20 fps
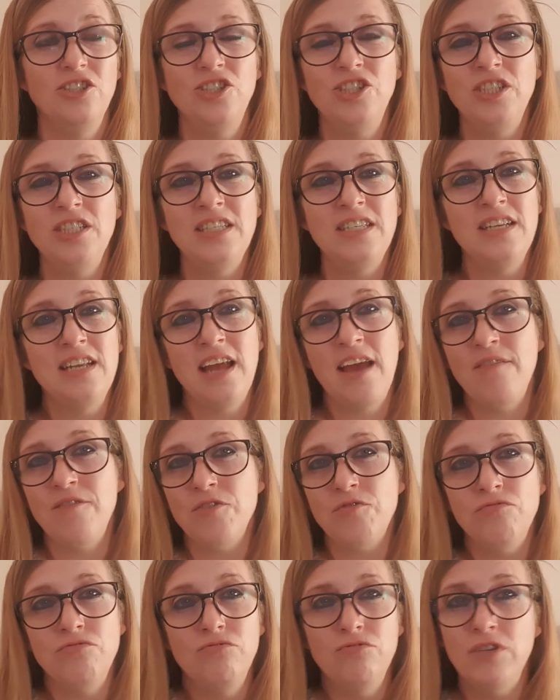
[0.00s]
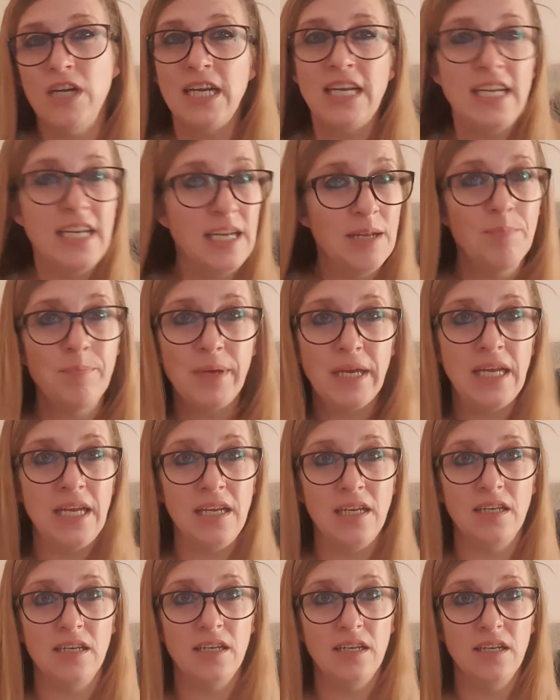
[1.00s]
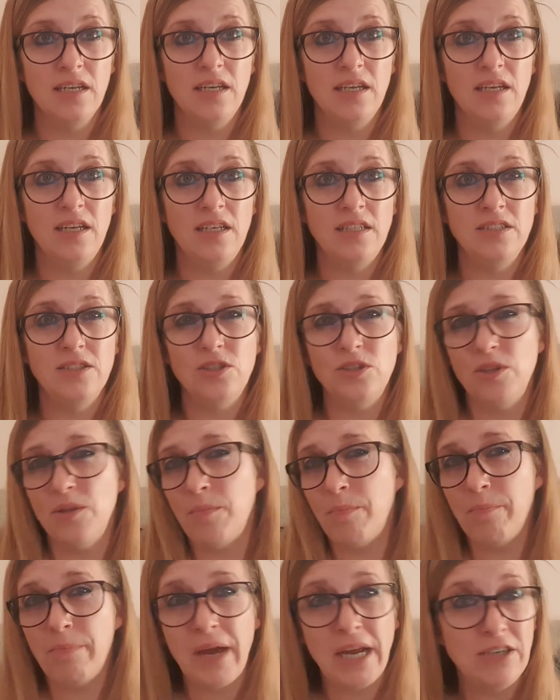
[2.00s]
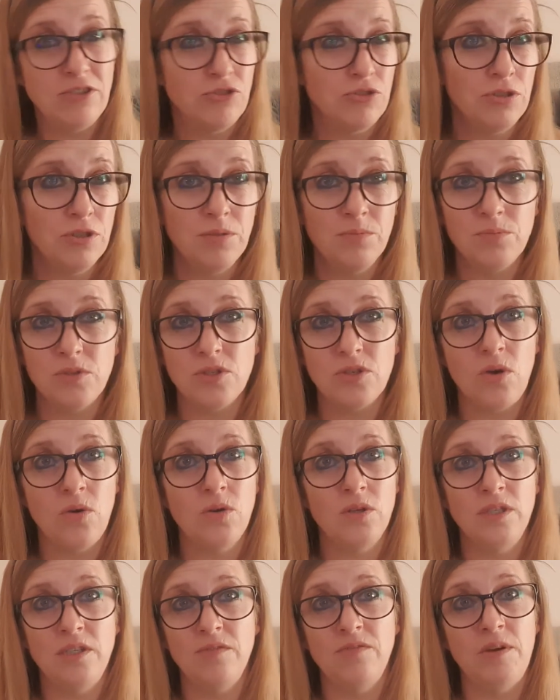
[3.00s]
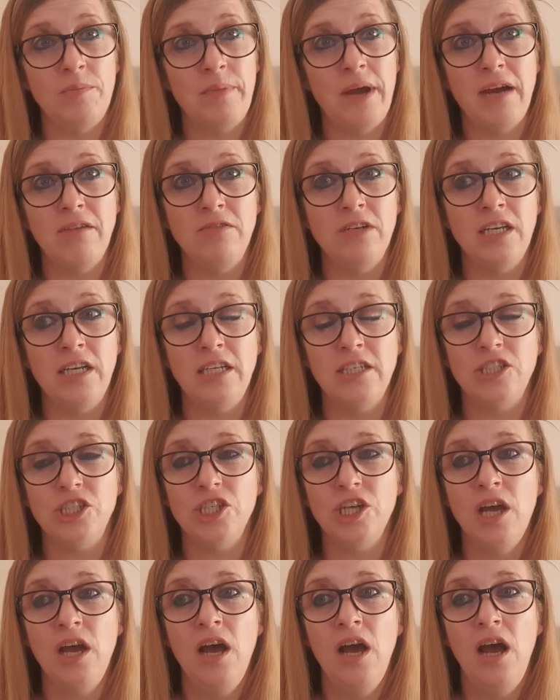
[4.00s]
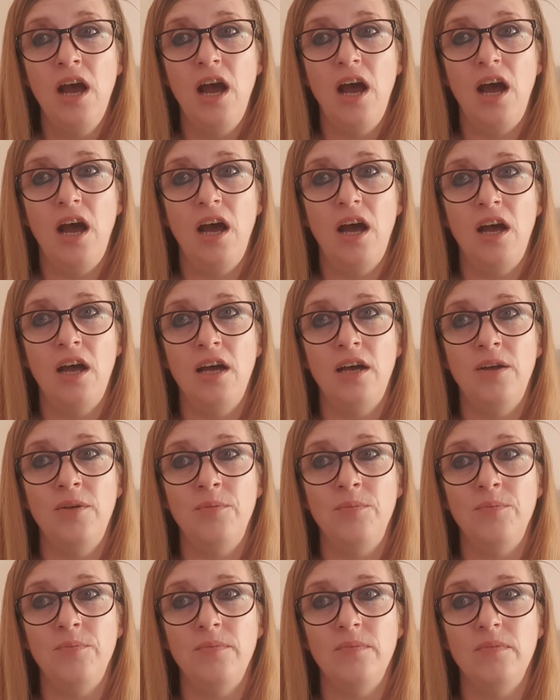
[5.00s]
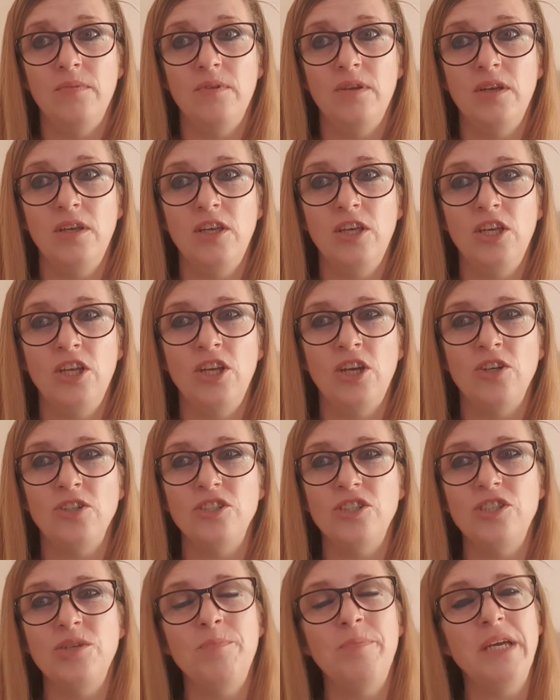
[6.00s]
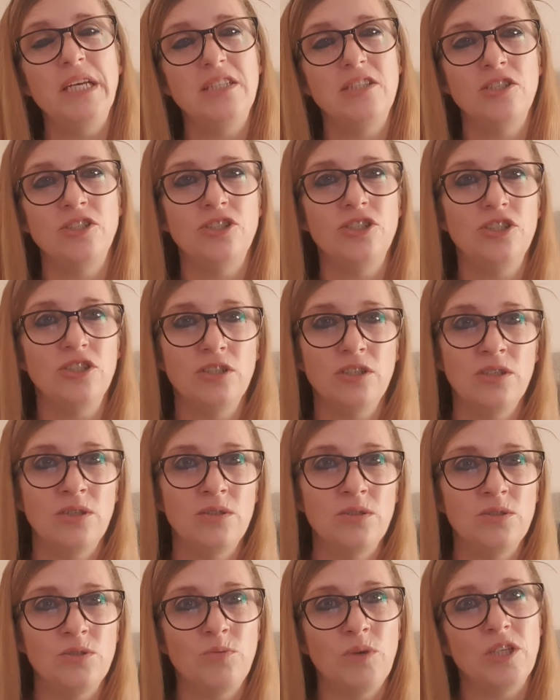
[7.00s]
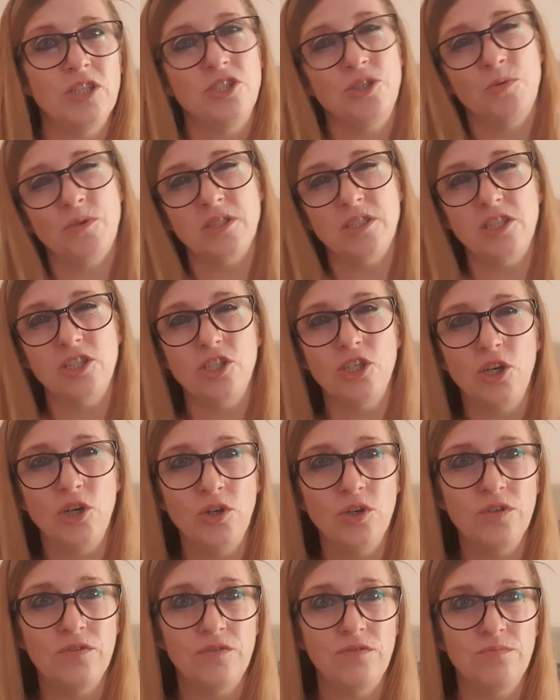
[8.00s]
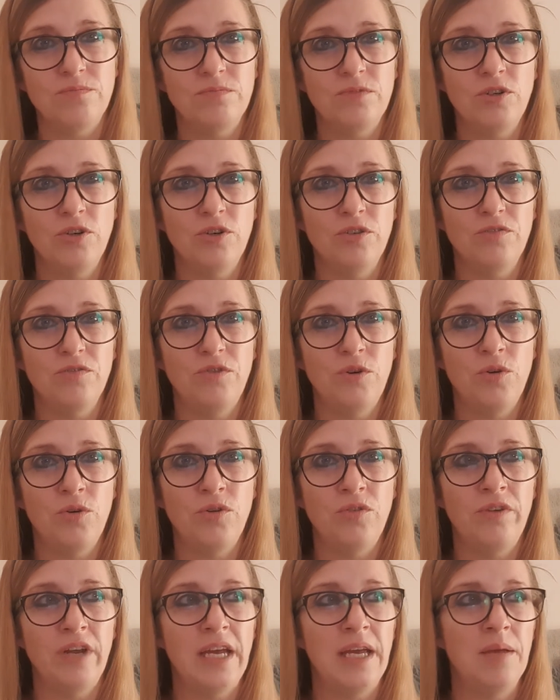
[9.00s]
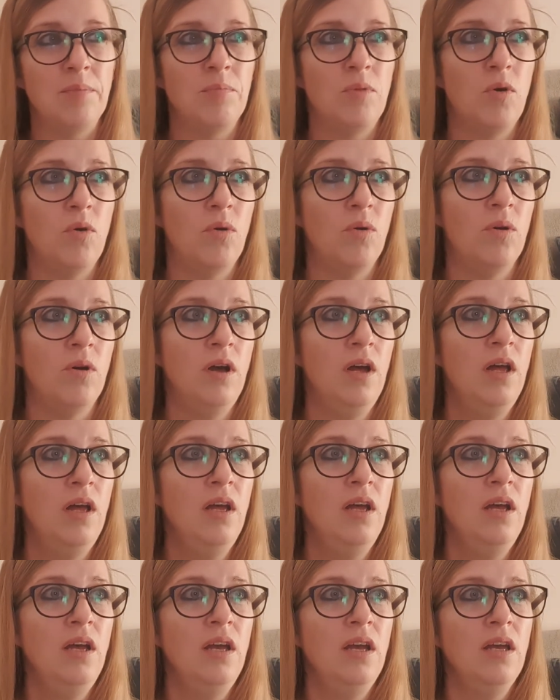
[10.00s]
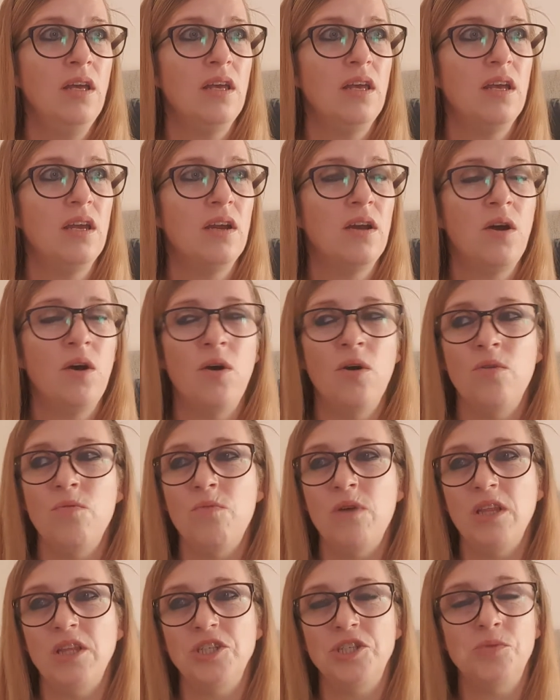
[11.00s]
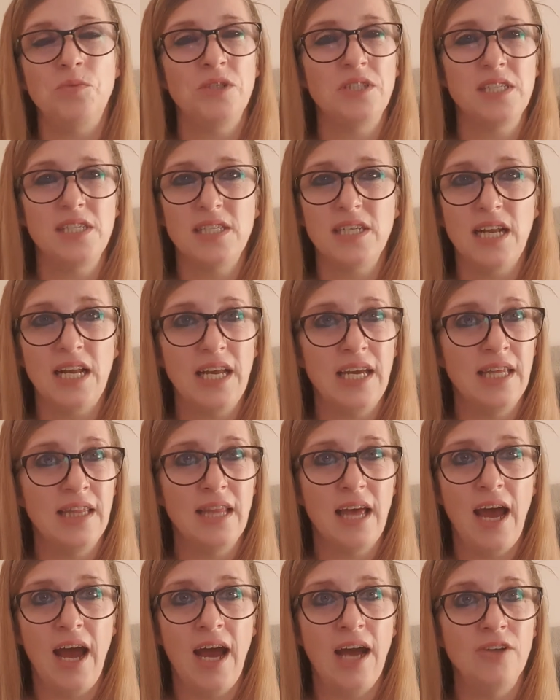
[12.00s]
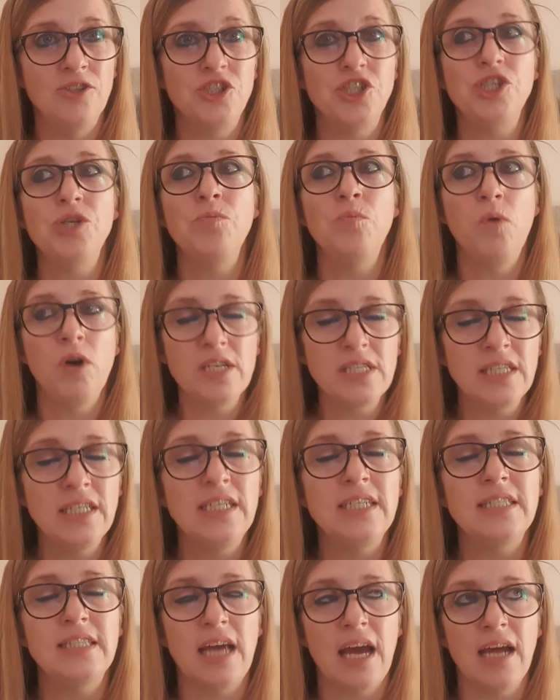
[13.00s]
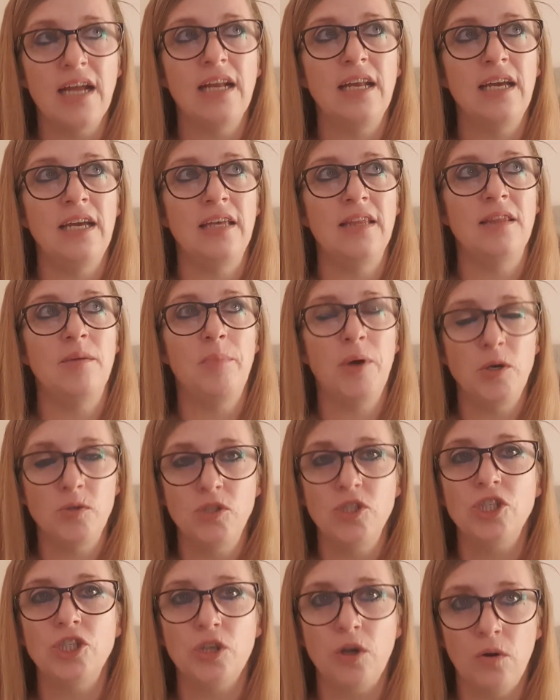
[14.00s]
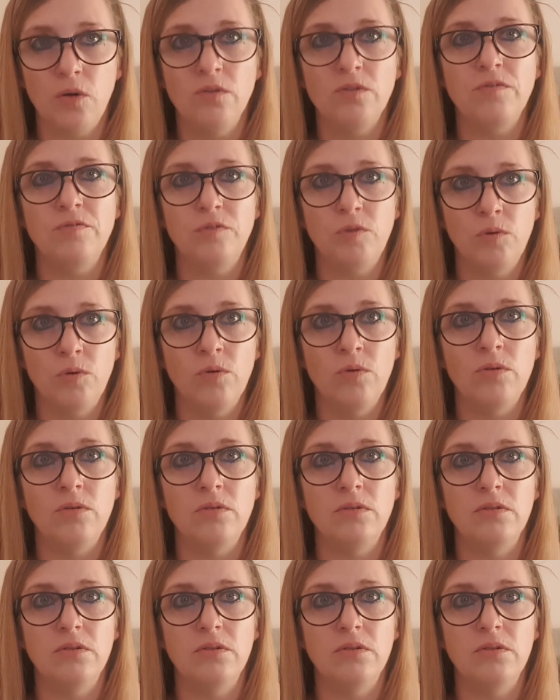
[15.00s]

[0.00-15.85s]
never really been into the bedroom side of a marriage. You know, she picks and chooses whether she wanted to cook for him, or, you know, whether she wanted to clean the house. She wasn't exactly the poster child for,